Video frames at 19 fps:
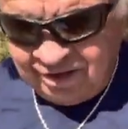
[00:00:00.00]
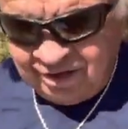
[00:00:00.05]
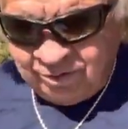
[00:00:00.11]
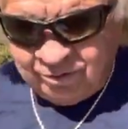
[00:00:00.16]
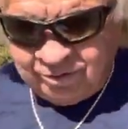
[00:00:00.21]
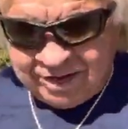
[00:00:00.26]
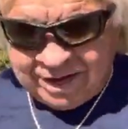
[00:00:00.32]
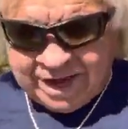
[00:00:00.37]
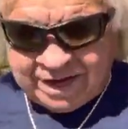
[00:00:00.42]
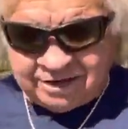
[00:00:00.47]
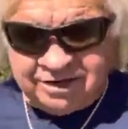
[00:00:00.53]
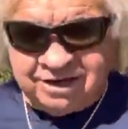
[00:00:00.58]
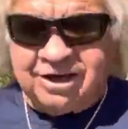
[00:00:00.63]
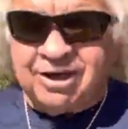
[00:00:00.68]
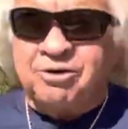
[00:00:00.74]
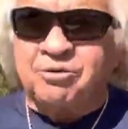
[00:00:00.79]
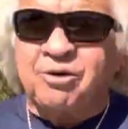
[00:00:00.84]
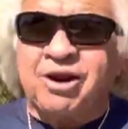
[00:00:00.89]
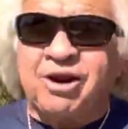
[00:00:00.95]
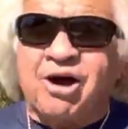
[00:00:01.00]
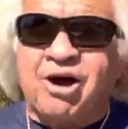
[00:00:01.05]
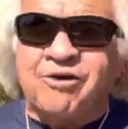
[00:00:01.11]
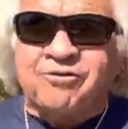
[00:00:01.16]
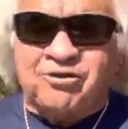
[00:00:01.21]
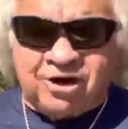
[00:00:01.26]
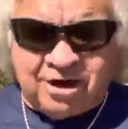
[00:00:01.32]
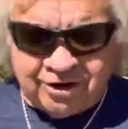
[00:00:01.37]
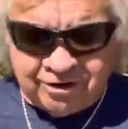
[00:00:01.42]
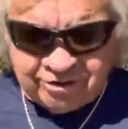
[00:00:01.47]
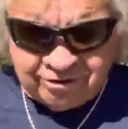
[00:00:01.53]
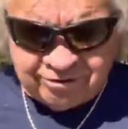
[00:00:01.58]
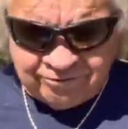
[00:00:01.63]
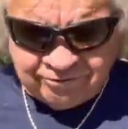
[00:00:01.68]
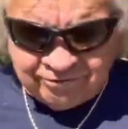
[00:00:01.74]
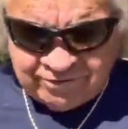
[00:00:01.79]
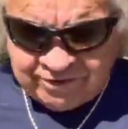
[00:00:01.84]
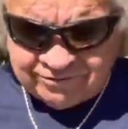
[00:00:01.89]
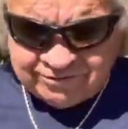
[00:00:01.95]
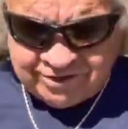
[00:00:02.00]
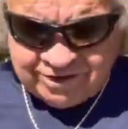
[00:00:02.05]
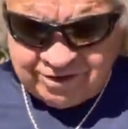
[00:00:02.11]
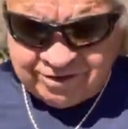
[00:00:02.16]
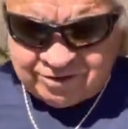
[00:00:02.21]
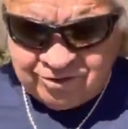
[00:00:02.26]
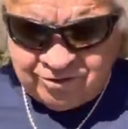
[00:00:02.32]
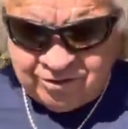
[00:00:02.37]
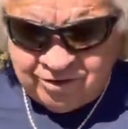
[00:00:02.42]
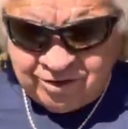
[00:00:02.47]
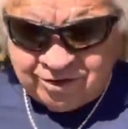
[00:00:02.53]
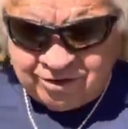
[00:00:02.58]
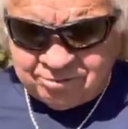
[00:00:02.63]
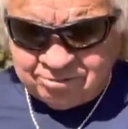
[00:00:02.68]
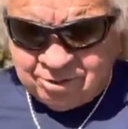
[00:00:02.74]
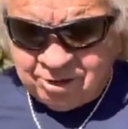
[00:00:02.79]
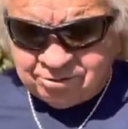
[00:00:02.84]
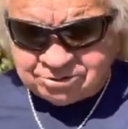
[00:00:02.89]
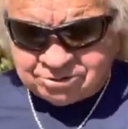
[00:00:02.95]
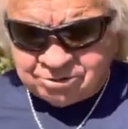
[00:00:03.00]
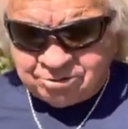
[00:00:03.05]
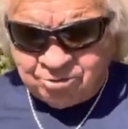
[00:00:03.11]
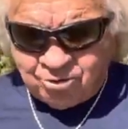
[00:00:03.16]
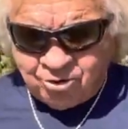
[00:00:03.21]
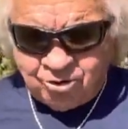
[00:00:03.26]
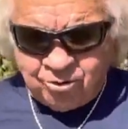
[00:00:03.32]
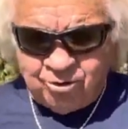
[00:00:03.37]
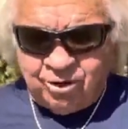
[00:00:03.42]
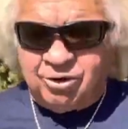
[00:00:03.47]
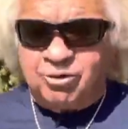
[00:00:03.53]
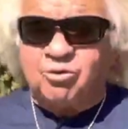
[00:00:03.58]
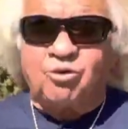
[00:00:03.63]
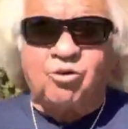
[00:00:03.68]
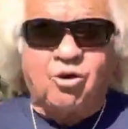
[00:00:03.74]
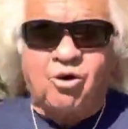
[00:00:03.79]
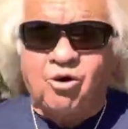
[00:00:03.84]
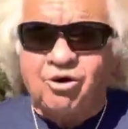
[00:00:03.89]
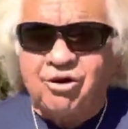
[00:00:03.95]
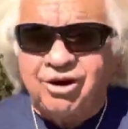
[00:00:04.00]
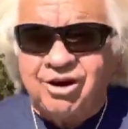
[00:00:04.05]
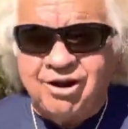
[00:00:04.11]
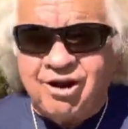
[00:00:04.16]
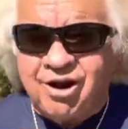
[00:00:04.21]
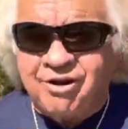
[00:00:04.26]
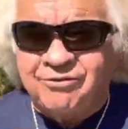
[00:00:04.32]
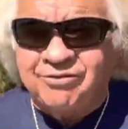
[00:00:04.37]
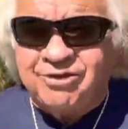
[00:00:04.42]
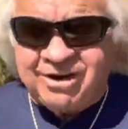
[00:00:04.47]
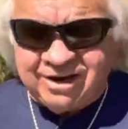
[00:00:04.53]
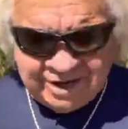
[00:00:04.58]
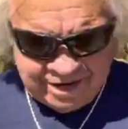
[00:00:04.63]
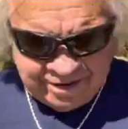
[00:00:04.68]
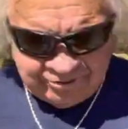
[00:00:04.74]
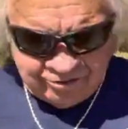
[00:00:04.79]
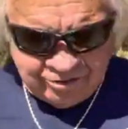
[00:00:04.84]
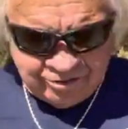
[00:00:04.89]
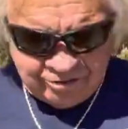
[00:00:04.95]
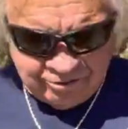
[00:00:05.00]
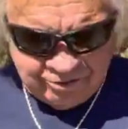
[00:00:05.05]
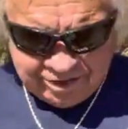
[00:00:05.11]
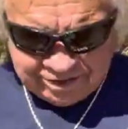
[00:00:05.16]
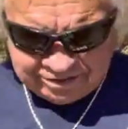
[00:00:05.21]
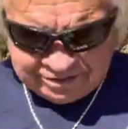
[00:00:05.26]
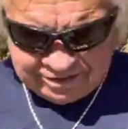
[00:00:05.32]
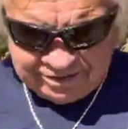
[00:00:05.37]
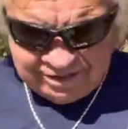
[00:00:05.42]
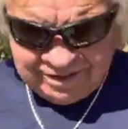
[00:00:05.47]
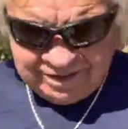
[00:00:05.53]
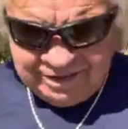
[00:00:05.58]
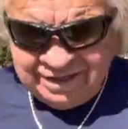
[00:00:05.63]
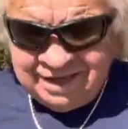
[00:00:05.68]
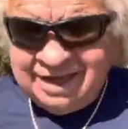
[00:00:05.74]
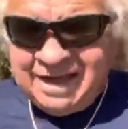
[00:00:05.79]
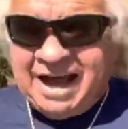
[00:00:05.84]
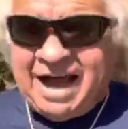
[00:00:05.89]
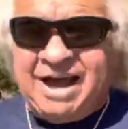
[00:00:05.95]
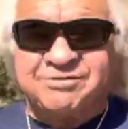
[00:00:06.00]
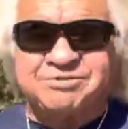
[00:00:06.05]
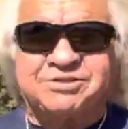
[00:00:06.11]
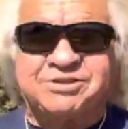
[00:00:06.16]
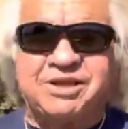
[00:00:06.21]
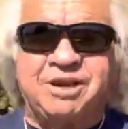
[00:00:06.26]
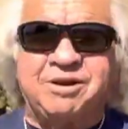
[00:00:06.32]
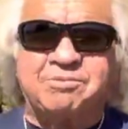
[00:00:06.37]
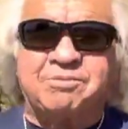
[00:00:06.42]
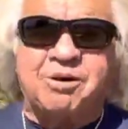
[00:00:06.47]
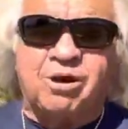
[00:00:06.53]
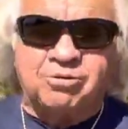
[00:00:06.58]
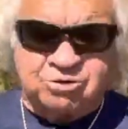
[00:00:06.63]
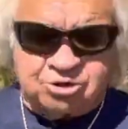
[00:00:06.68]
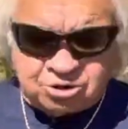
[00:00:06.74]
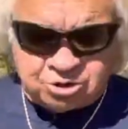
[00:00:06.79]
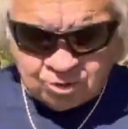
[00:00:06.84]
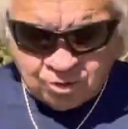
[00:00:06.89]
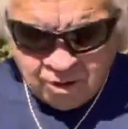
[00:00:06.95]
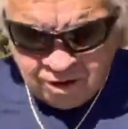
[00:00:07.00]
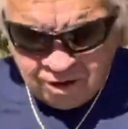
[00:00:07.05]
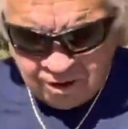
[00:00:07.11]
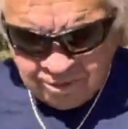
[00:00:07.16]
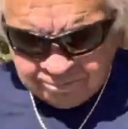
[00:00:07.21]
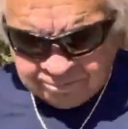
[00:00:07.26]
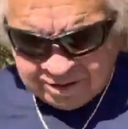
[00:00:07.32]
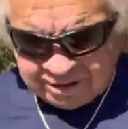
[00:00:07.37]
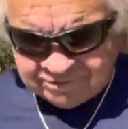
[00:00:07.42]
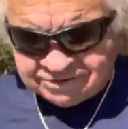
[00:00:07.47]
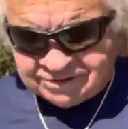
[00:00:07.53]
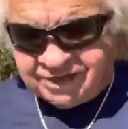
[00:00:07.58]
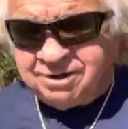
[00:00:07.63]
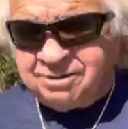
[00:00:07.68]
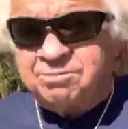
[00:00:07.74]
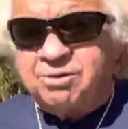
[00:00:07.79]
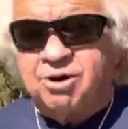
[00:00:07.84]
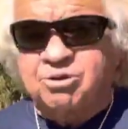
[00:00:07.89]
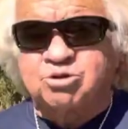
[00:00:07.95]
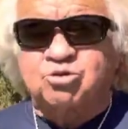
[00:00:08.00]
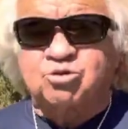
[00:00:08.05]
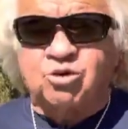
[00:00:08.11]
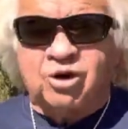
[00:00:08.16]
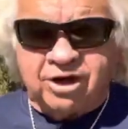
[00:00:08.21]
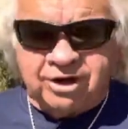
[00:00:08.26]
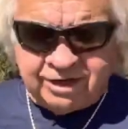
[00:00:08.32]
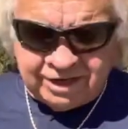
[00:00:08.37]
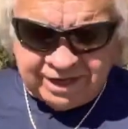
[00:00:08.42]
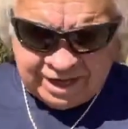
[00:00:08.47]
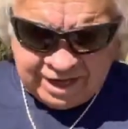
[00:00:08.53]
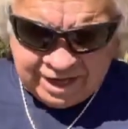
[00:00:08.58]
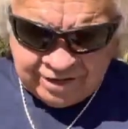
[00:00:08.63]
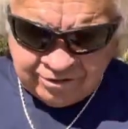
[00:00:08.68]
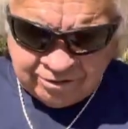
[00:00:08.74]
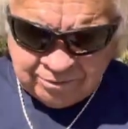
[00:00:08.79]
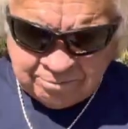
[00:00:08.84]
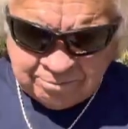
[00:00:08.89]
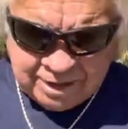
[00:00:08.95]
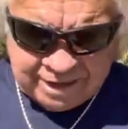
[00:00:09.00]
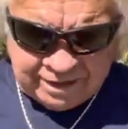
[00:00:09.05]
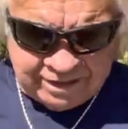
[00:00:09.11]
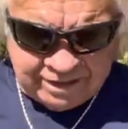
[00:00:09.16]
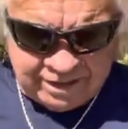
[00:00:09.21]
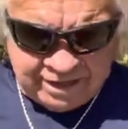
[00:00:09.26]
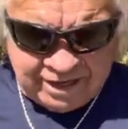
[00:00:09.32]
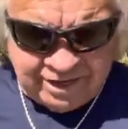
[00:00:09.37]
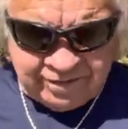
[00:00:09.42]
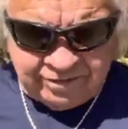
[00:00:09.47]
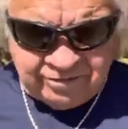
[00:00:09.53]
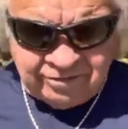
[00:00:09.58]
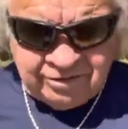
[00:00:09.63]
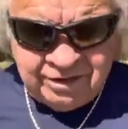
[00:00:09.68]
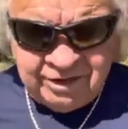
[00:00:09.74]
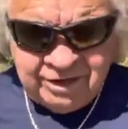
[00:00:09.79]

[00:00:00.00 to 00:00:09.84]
When that gun went off, 150 to 200 boats or more went roaring off in every direction. I've seen boats swamped. I've seen boats run together, bang together.